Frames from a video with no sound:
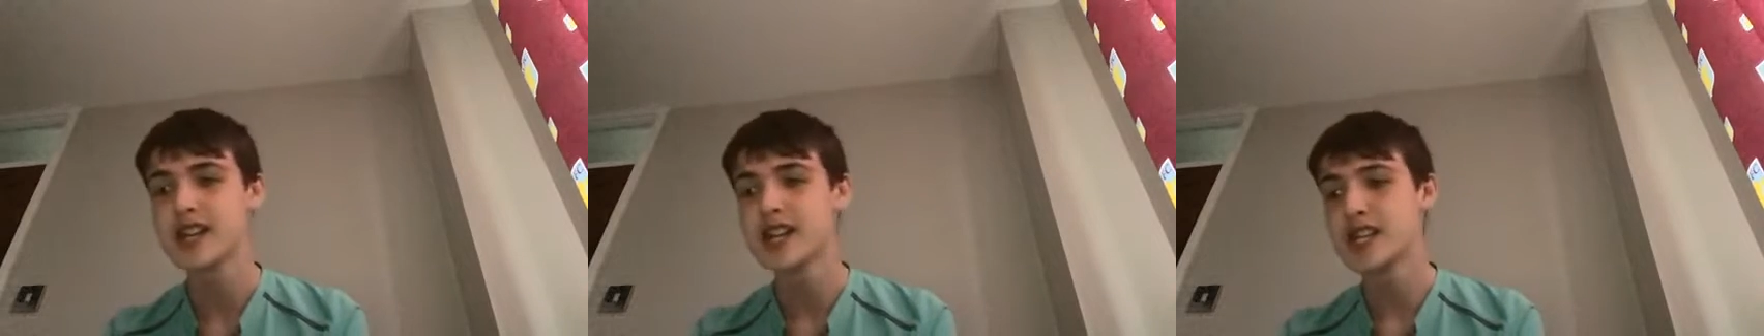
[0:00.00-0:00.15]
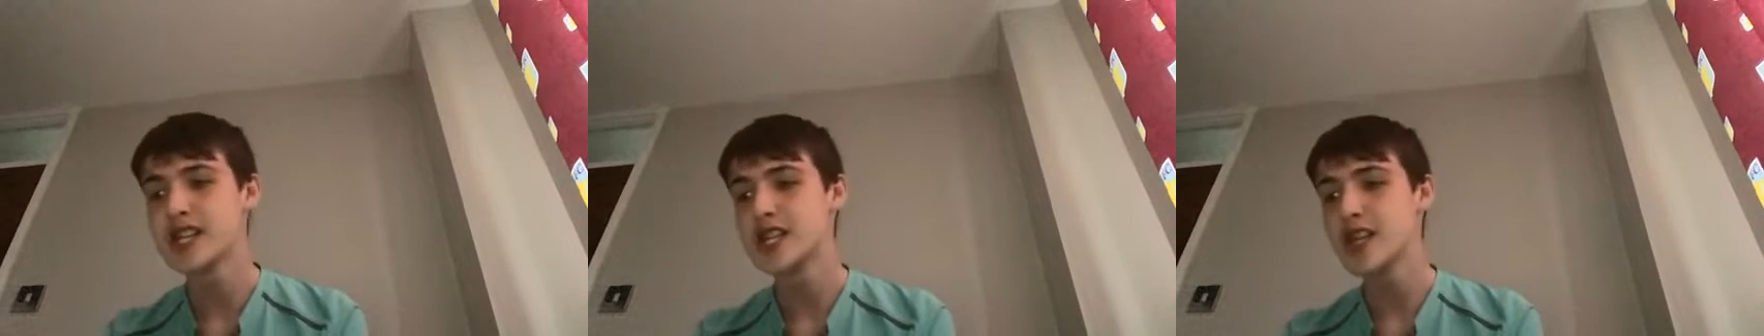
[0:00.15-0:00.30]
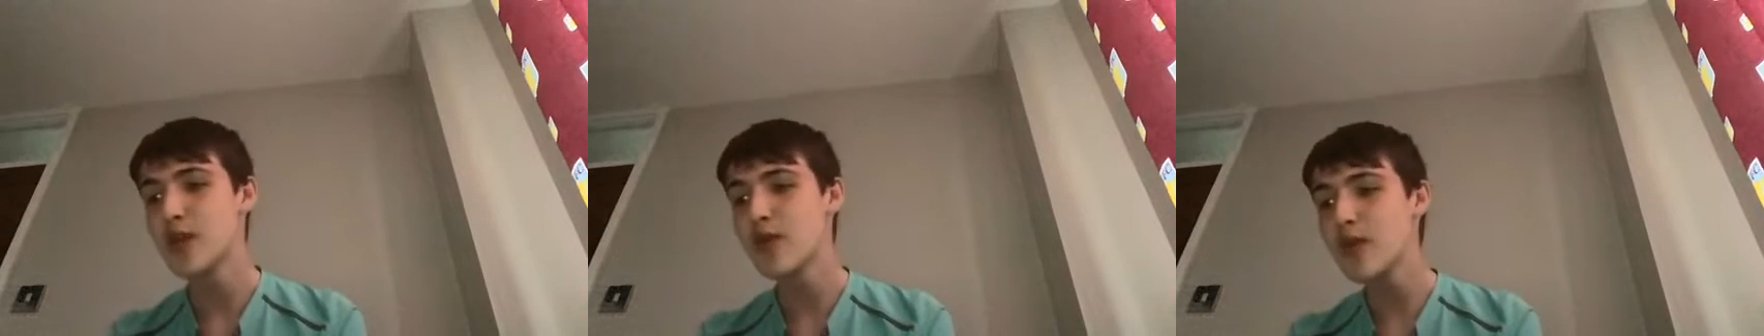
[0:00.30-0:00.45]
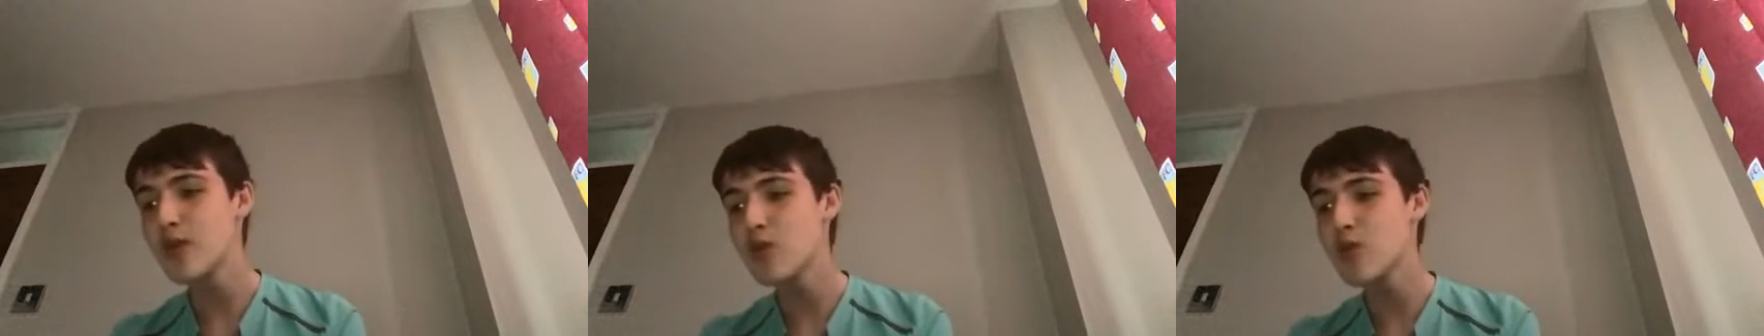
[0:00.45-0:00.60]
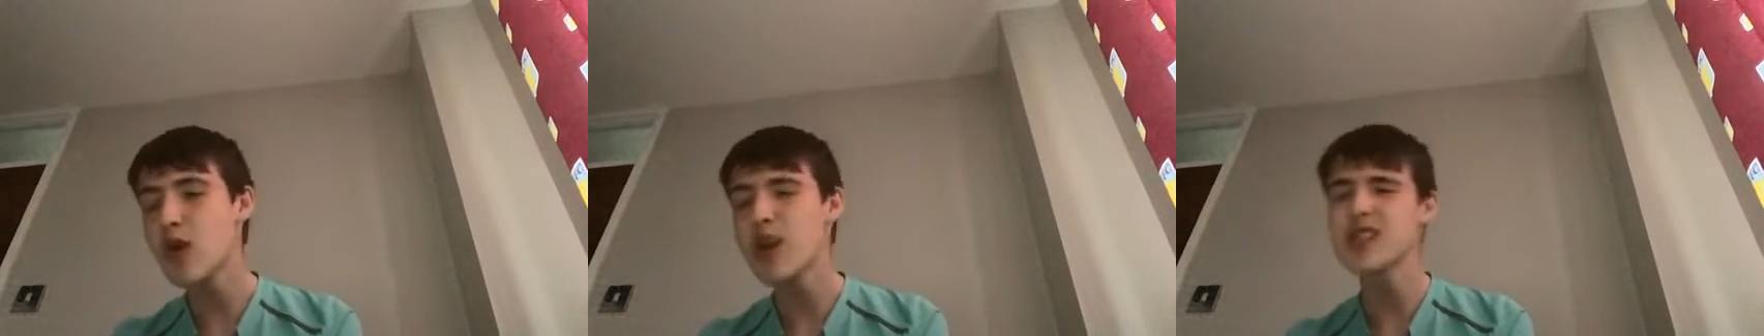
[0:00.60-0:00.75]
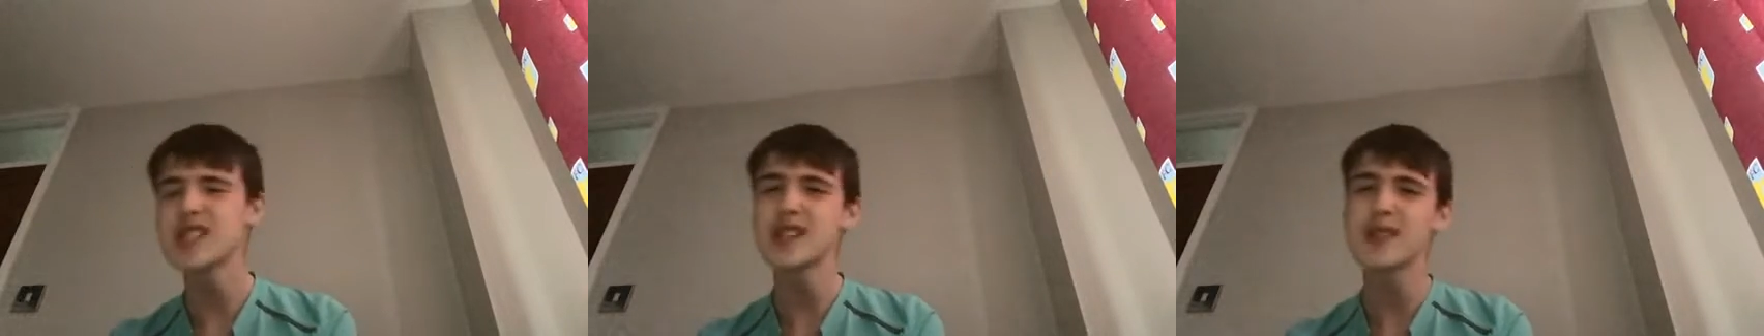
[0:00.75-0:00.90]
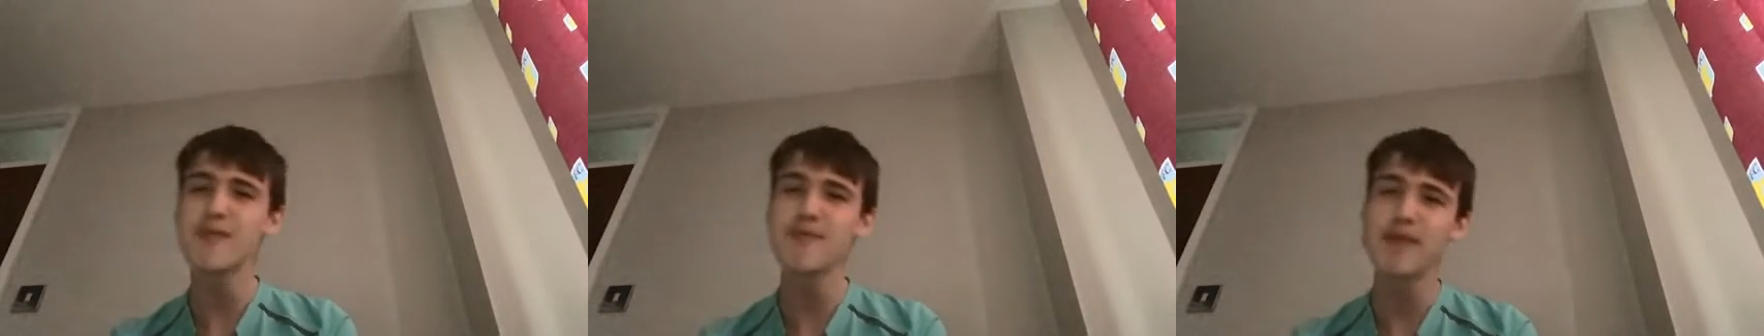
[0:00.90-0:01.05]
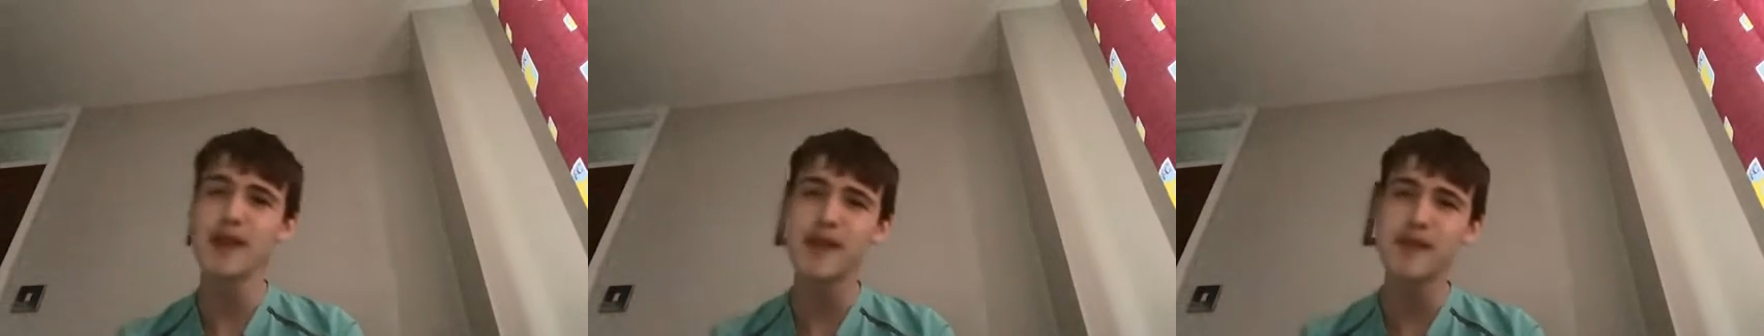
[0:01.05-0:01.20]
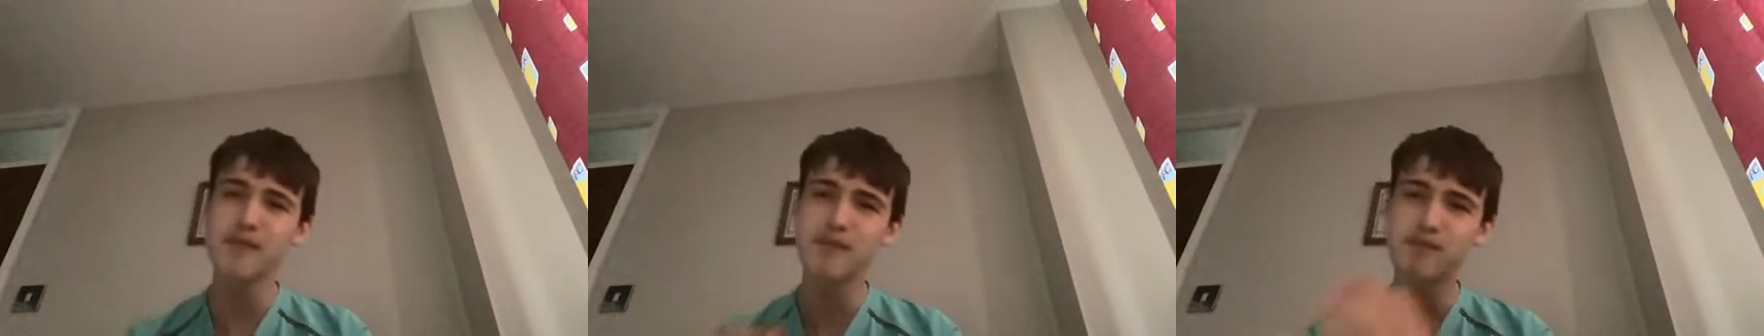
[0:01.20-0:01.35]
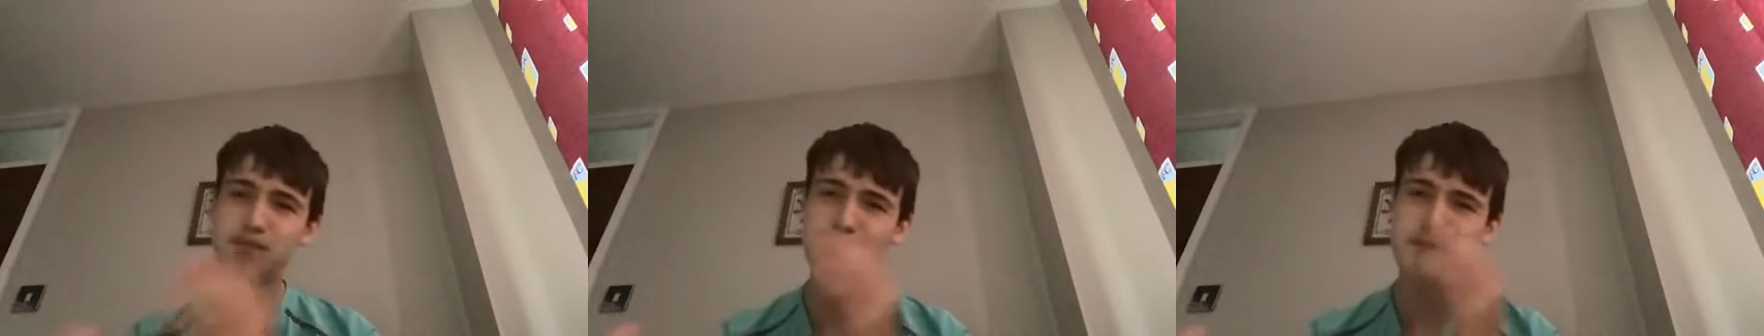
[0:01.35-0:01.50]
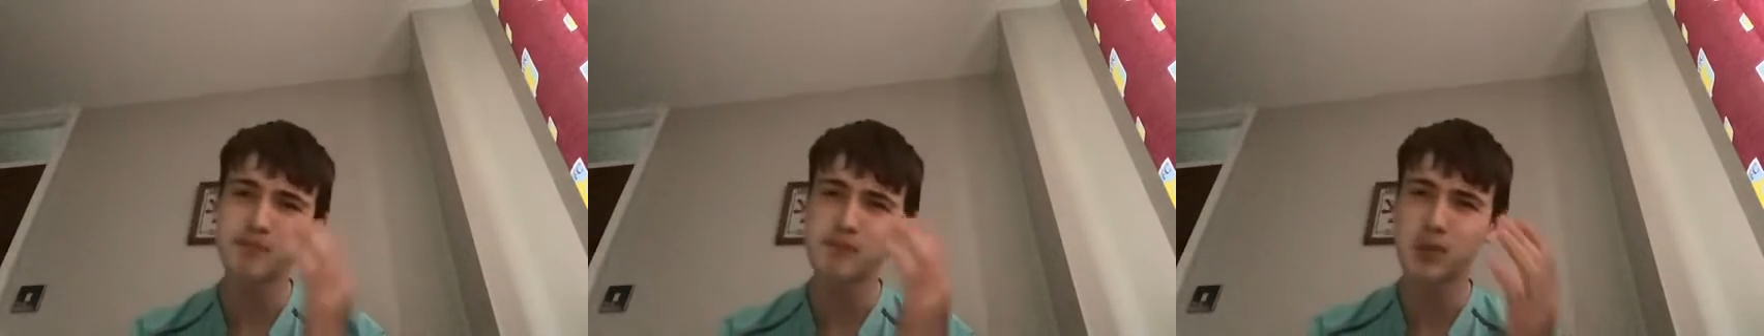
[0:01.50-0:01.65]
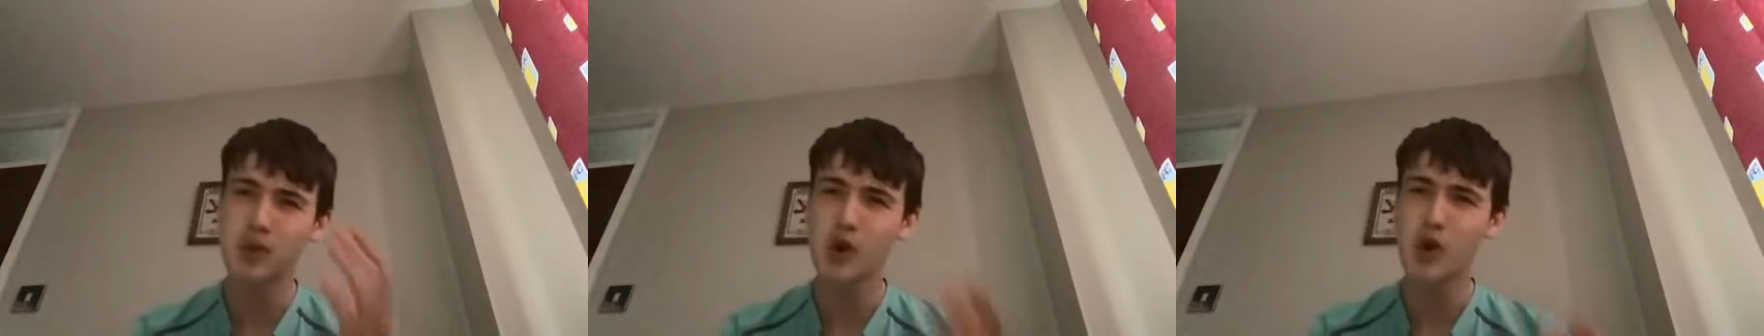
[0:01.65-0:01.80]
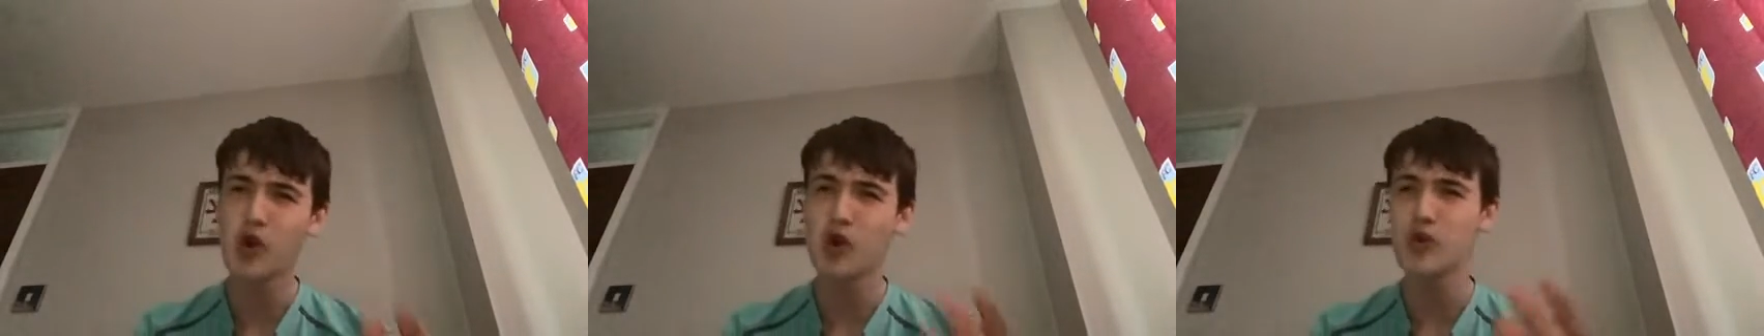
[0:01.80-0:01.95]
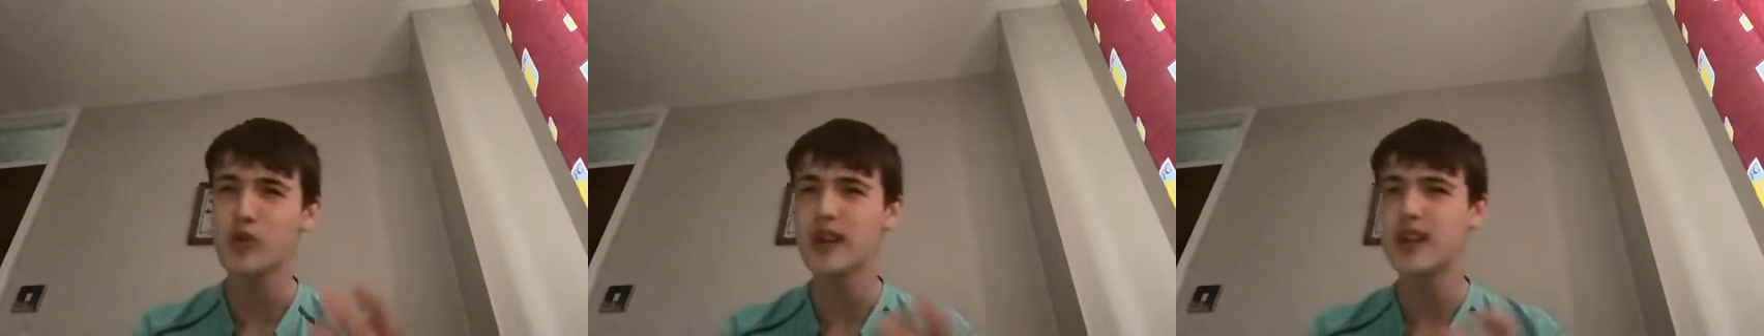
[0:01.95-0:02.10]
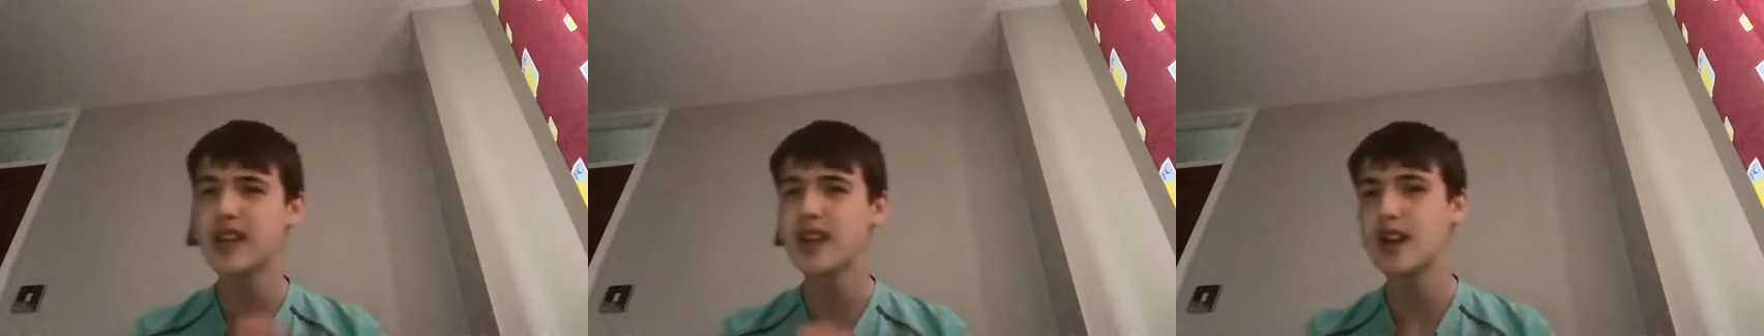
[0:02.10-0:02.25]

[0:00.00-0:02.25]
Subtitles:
So it was a bit boring.